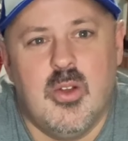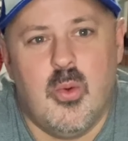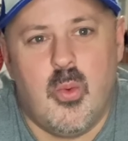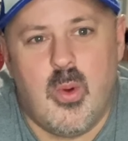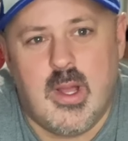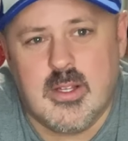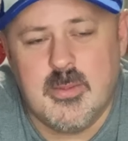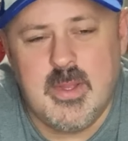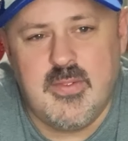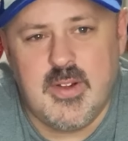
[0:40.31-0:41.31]
Welcome
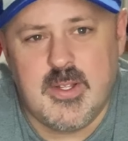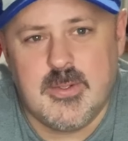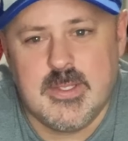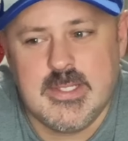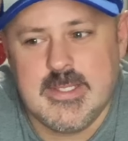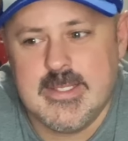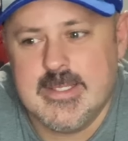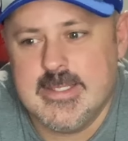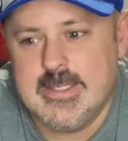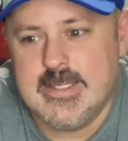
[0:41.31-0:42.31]
if you're new.
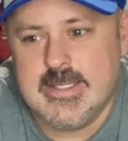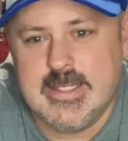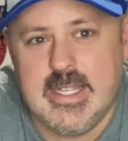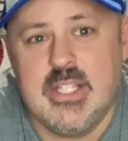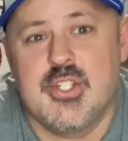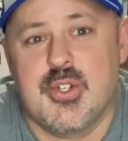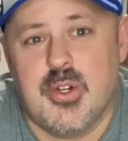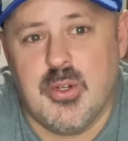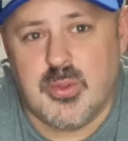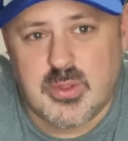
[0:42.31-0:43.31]
It's
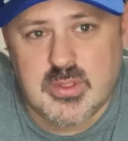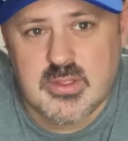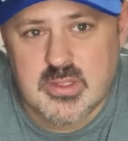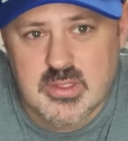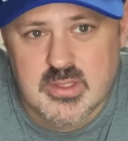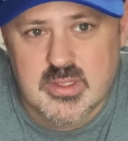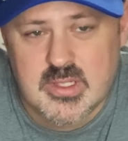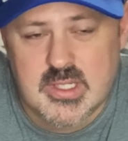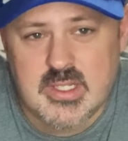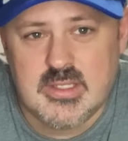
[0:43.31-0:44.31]
true.
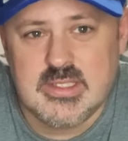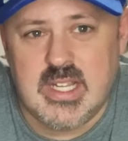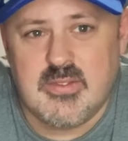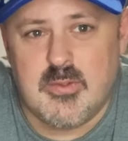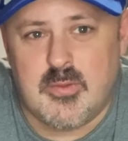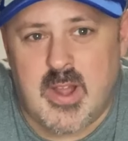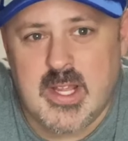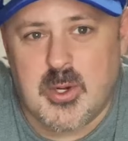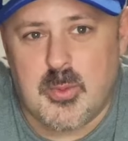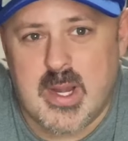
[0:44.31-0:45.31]
I have a
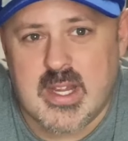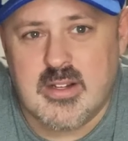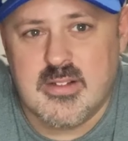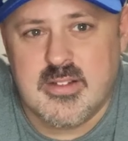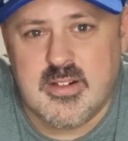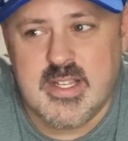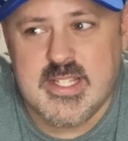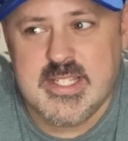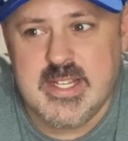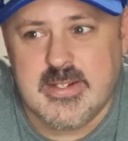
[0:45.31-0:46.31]
vinyl record, Dirty
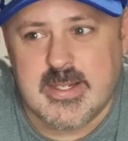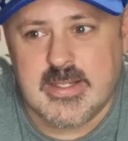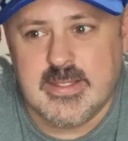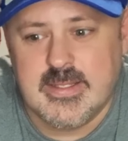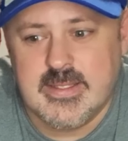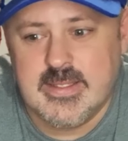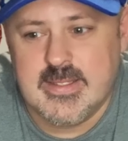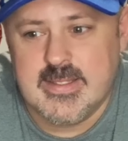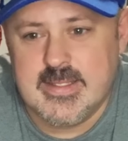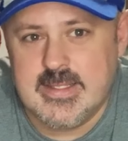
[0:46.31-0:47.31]
Secret,
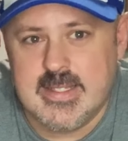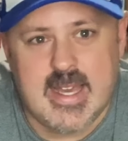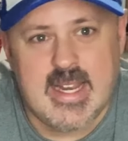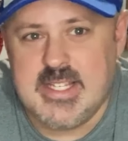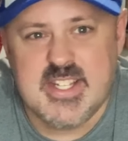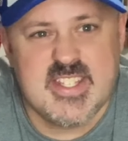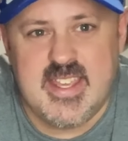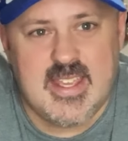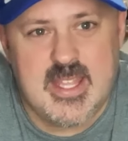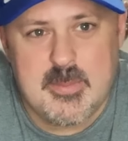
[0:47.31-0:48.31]
and I just
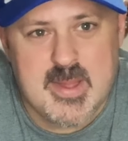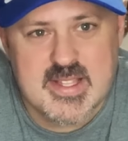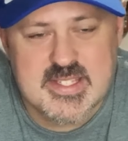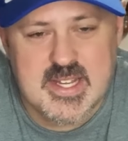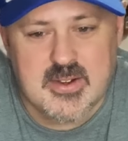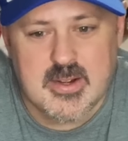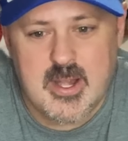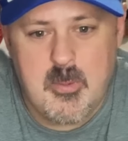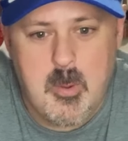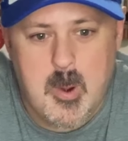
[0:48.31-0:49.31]
can't keep that secret
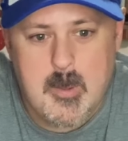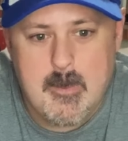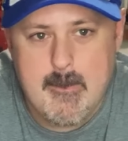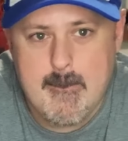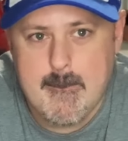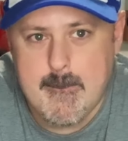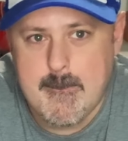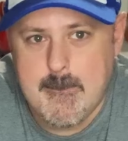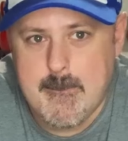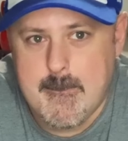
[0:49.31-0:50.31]
anymore.
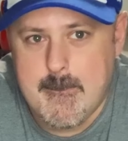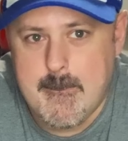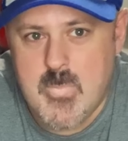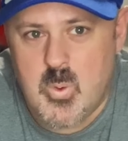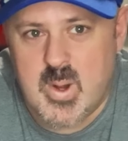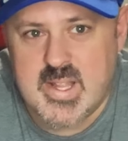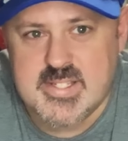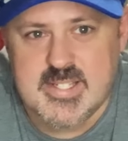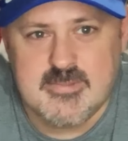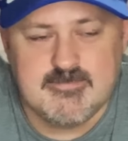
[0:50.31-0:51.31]
What is
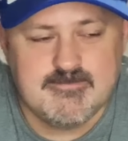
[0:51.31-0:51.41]
it?